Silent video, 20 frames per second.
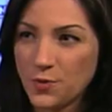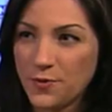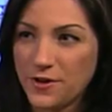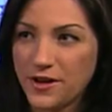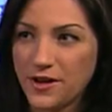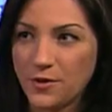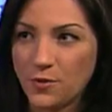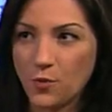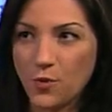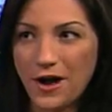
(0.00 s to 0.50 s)

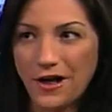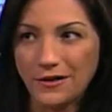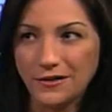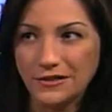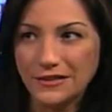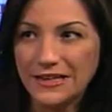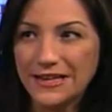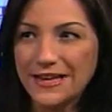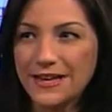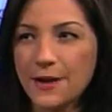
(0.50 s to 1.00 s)
be well
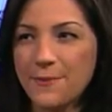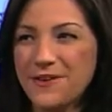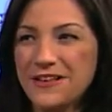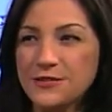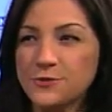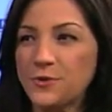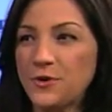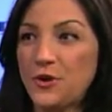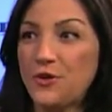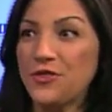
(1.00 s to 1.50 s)
lit. I mean,
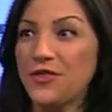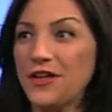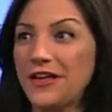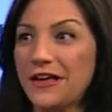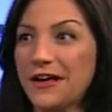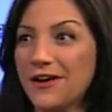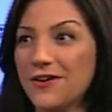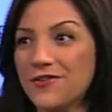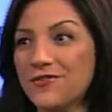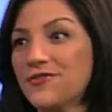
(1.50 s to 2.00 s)
because when you think
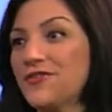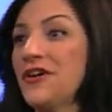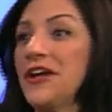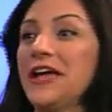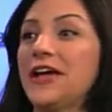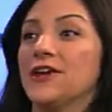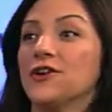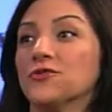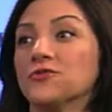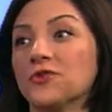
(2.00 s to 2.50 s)
of
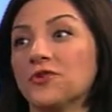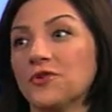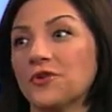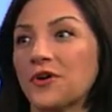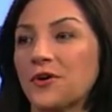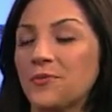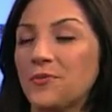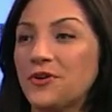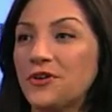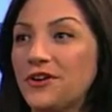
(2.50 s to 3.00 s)
right. in a rural
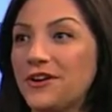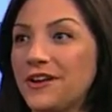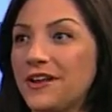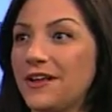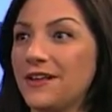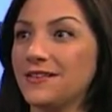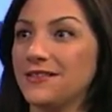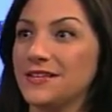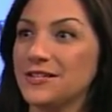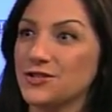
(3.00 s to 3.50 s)
community
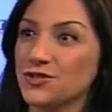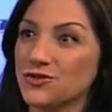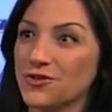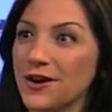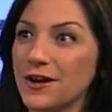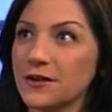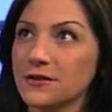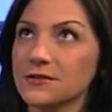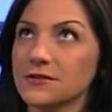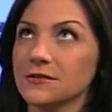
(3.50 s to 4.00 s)
and these exactly.
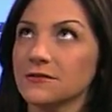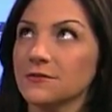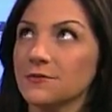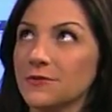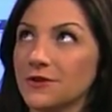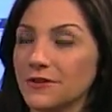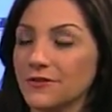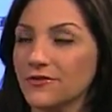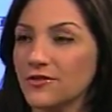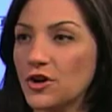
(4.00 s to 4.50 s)
trails in the
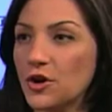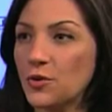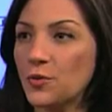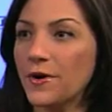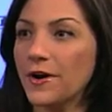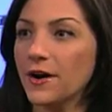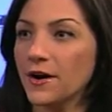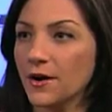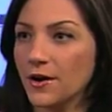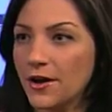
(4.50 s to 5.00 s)
middle of
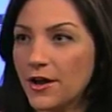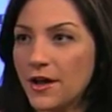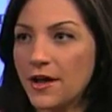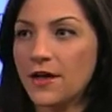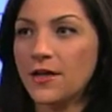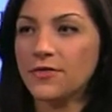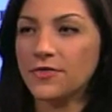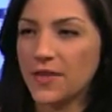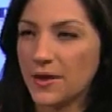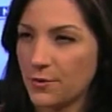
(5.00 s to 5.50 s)
nowhere,
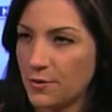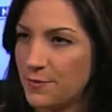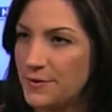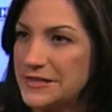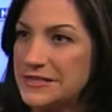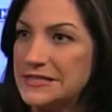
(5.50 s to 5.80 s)
exactly, they would be